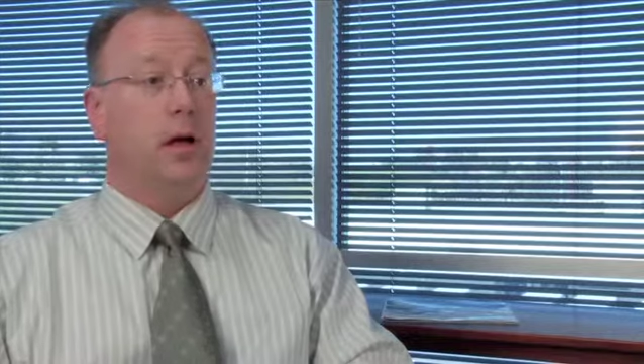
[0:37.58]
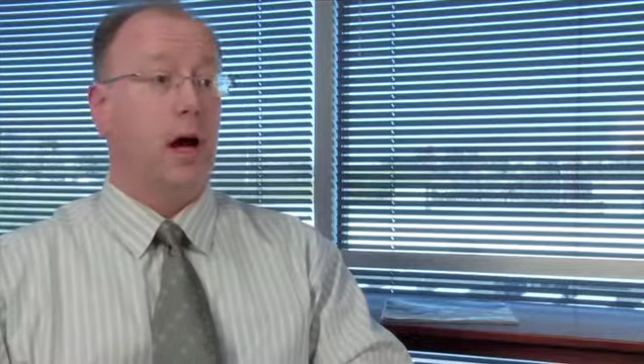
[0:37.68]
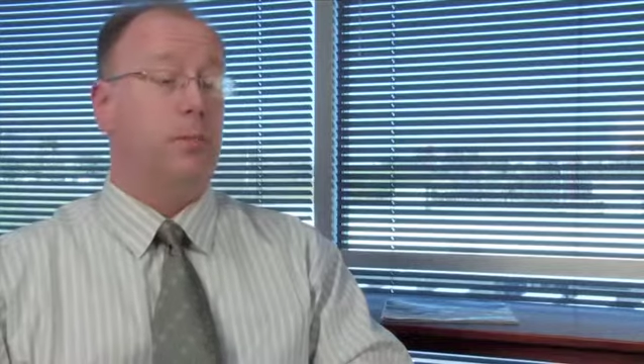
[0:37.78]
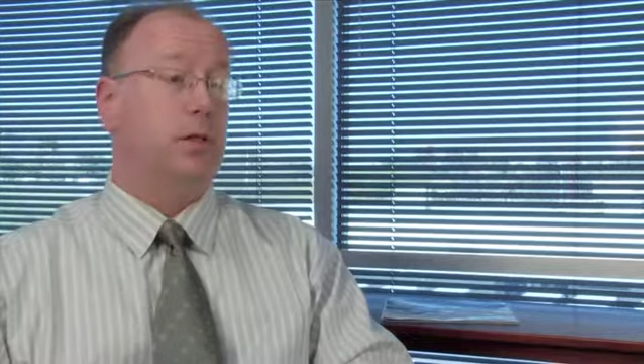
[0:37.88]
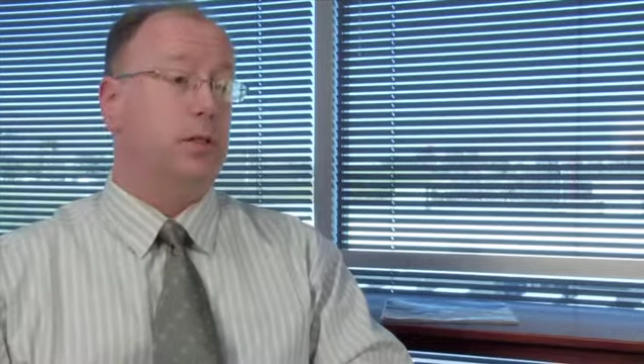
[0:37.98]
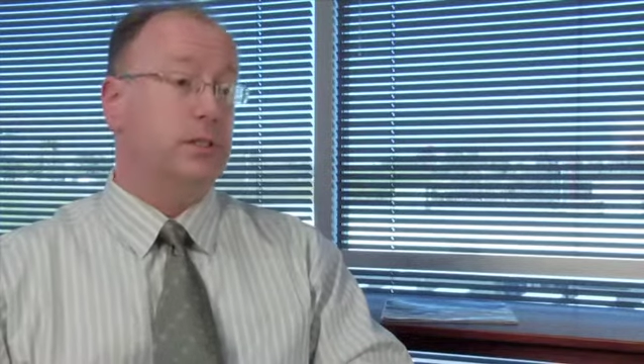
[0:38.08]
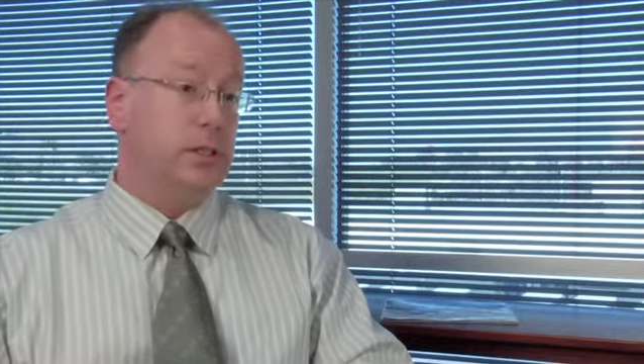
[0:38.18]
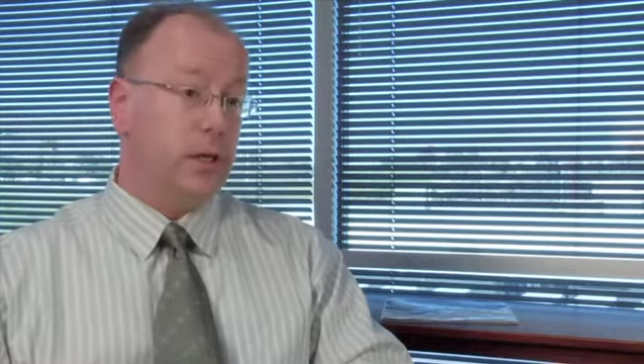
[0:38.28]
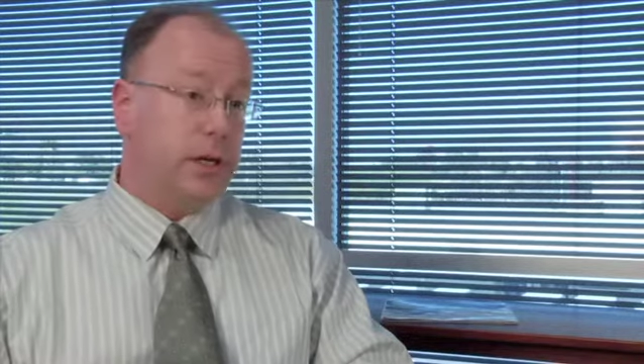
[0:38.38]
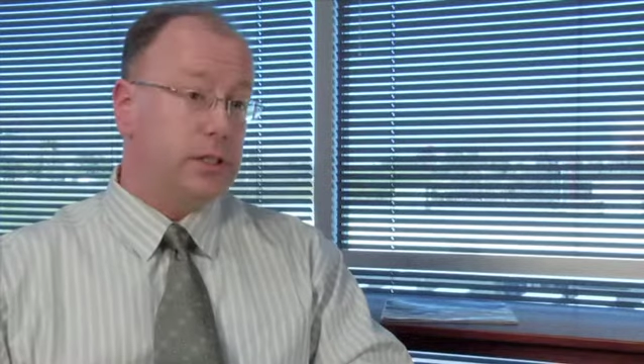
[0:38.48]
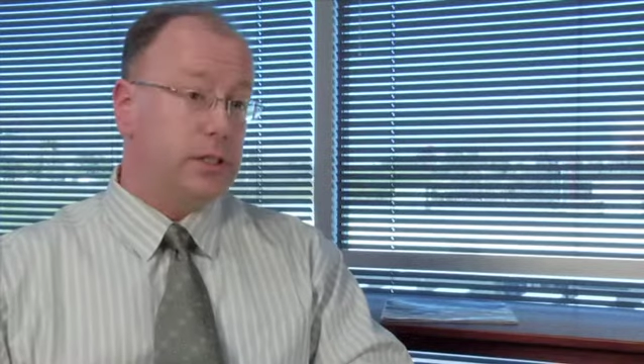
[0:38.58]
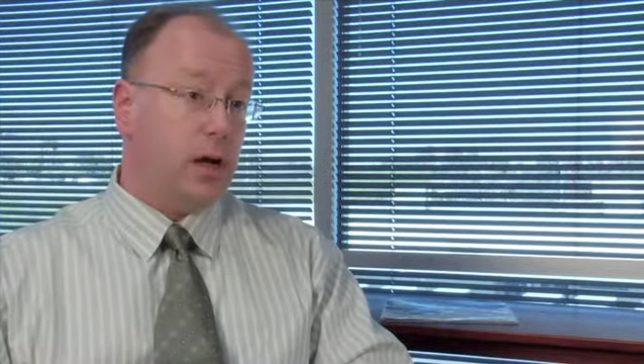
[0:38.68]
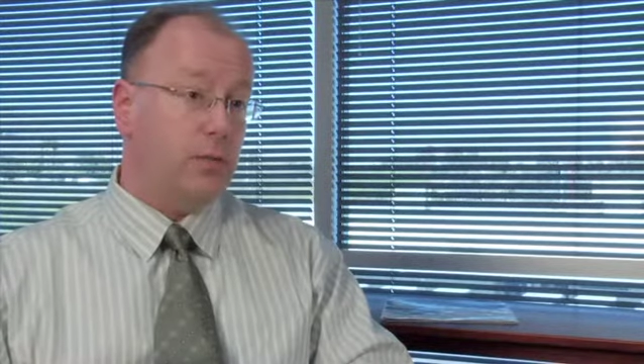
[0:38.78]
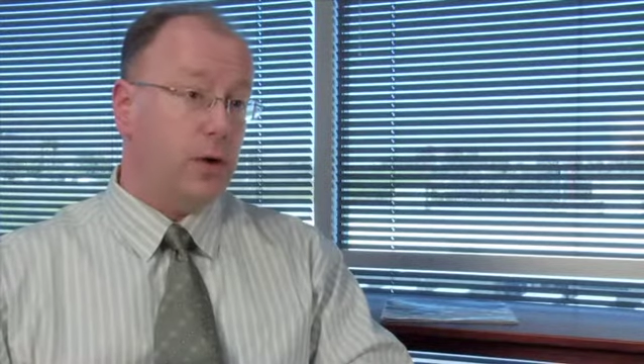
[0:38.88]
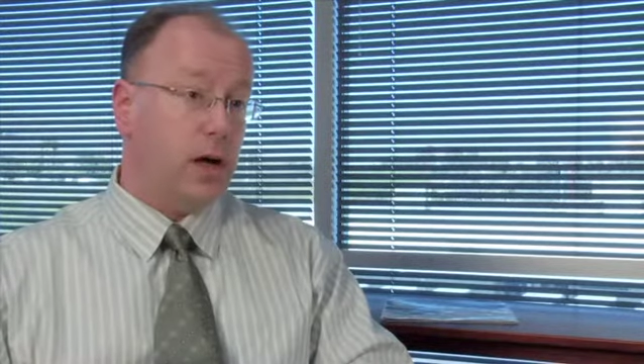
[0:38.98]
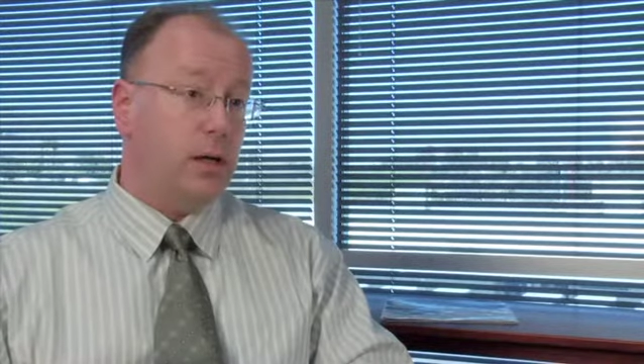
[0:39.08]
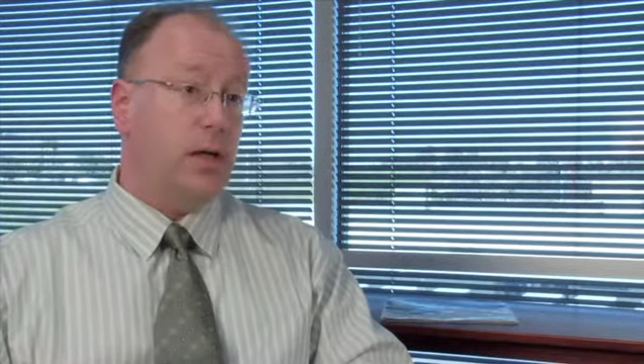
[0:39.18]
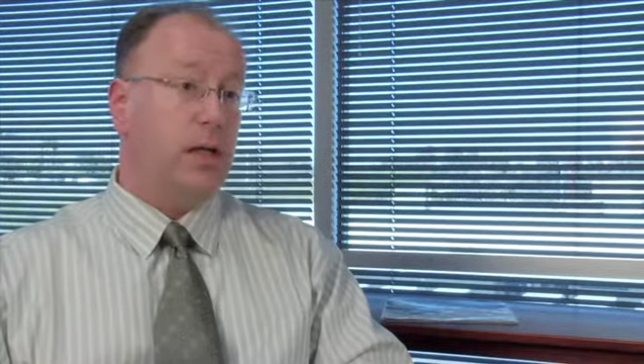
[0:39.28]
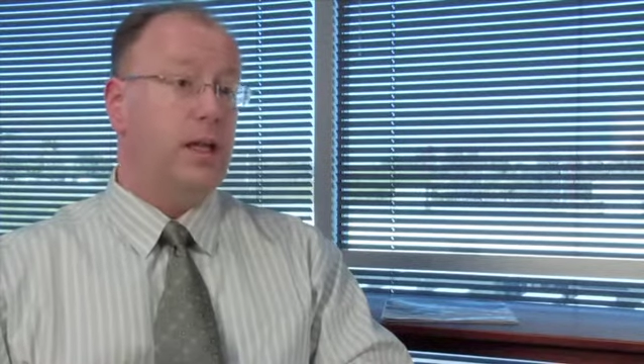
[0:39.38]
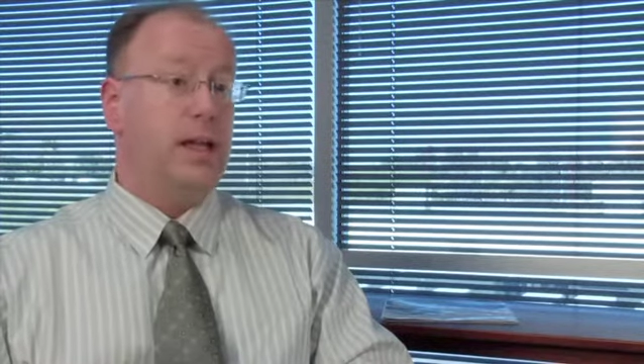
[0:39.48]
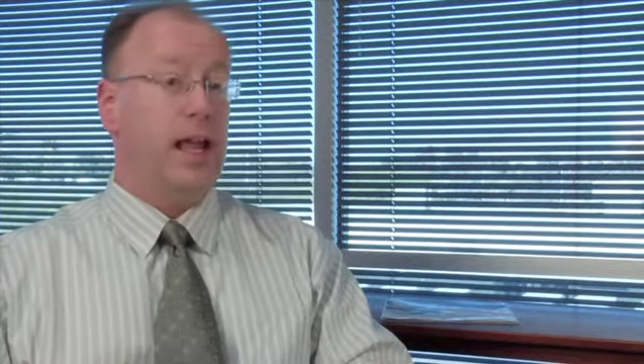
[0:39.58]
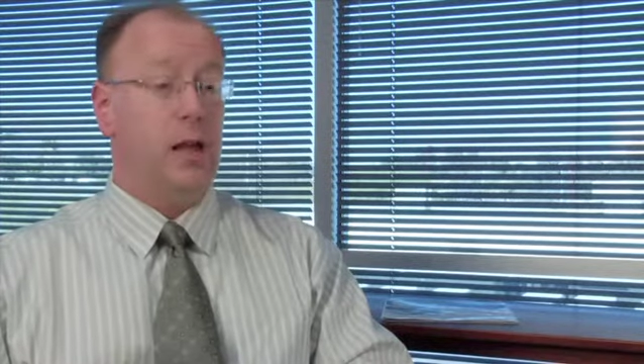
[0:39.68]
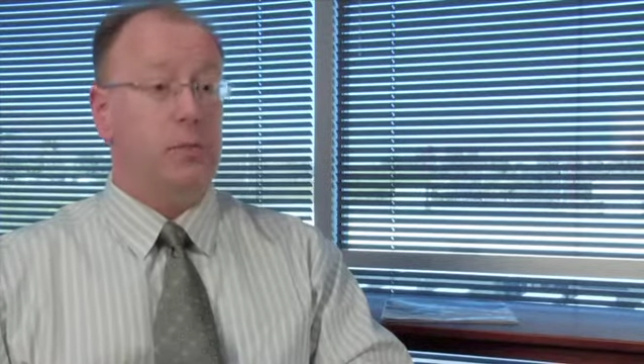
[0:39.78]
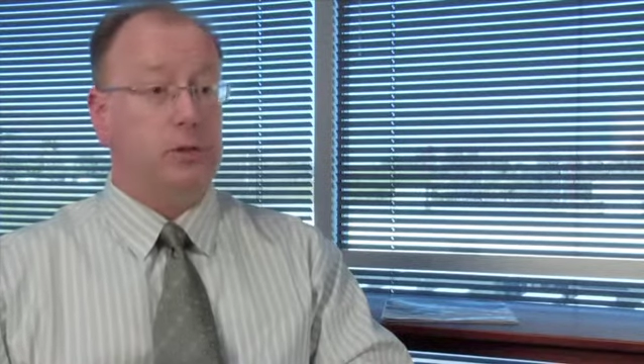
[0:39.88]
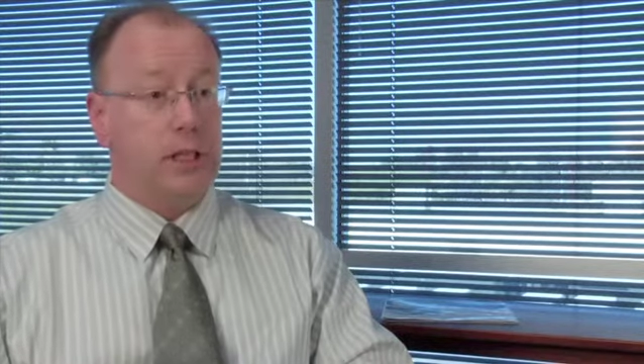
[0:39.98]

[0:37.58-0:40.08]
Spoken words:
Optical engineering software enables